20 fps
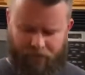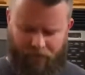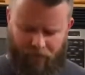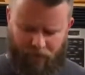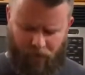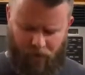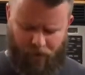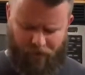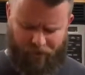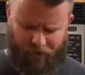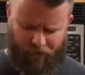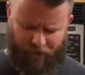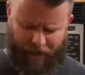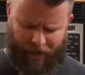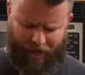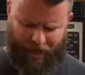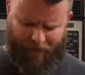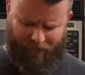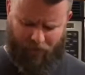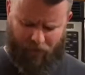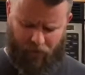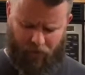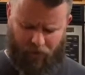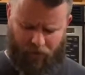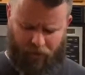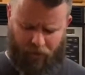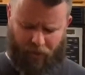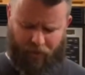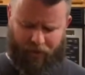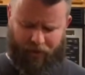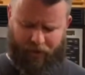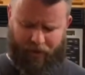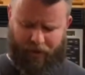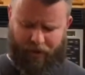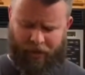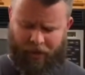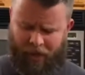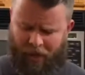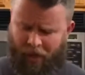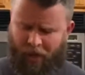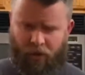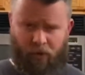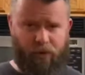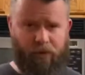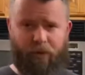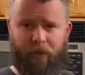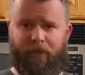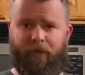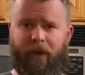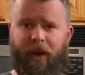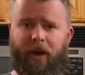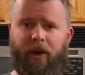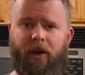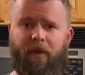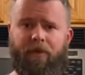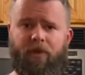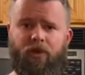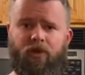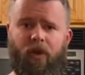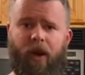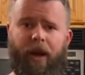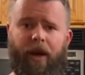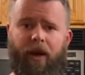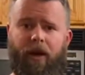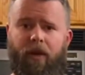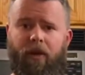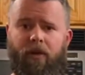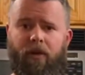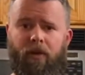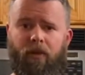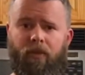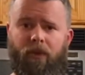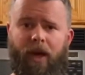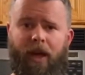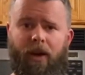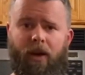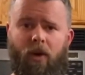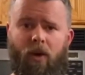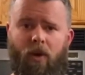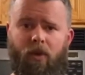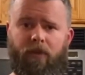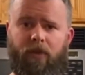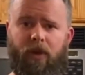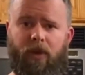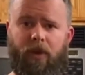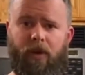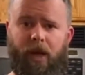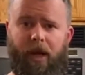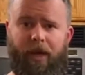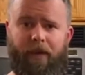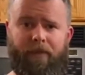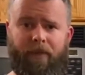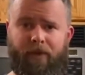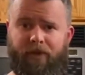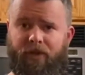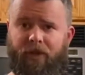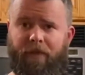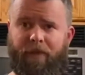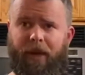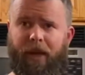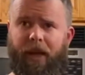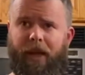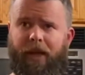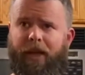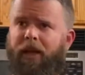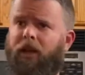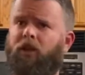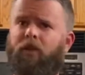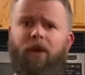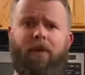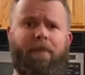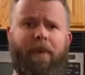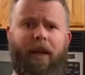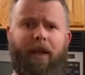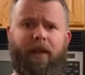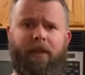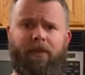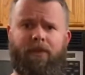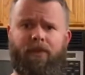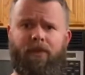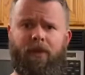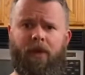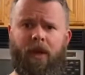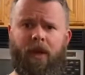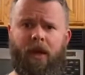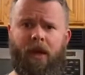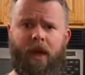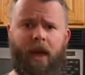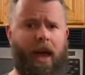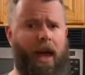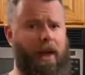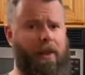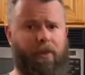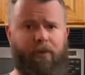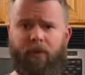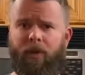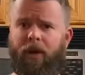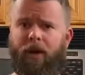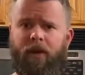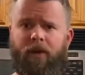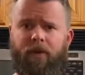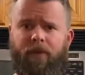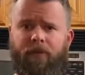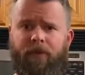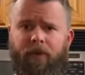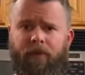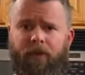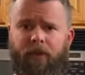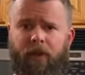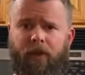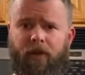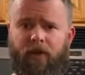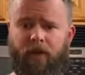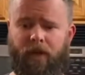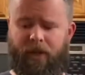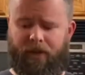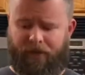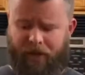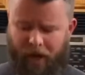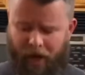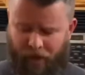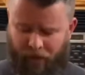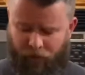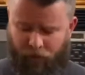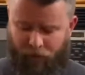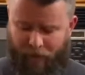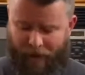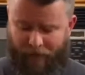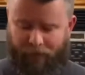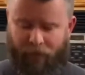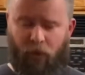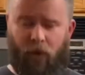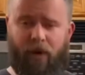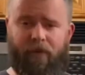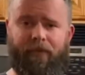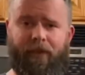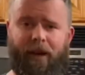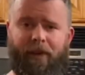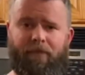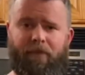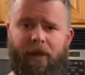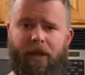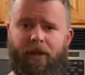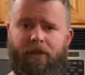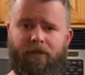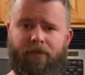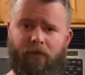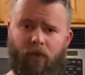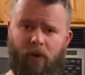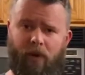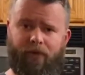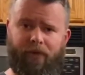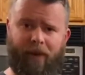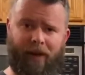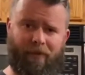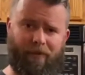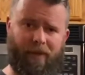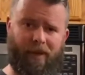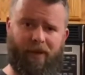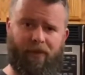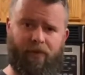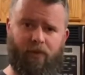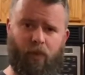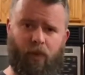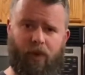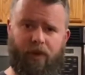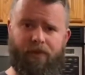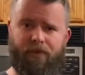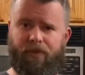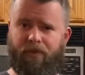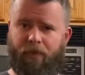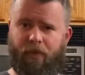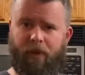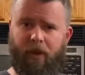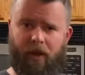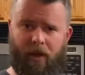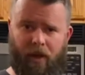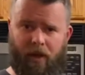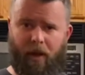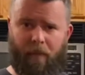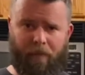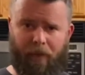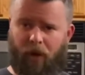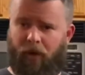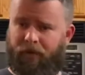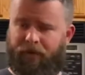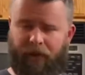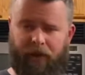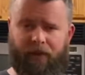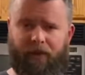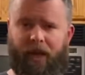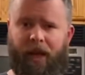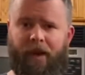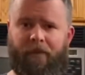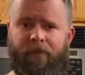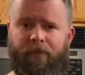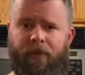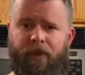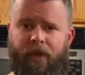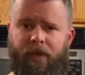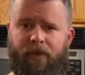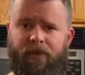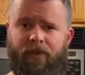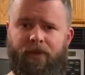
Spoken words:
So then afterwards what we did was we fired up the Traeger, ran over some hickory pellets at 350 degrees for about 45 minutes. 45 minutes was a perfect time for this.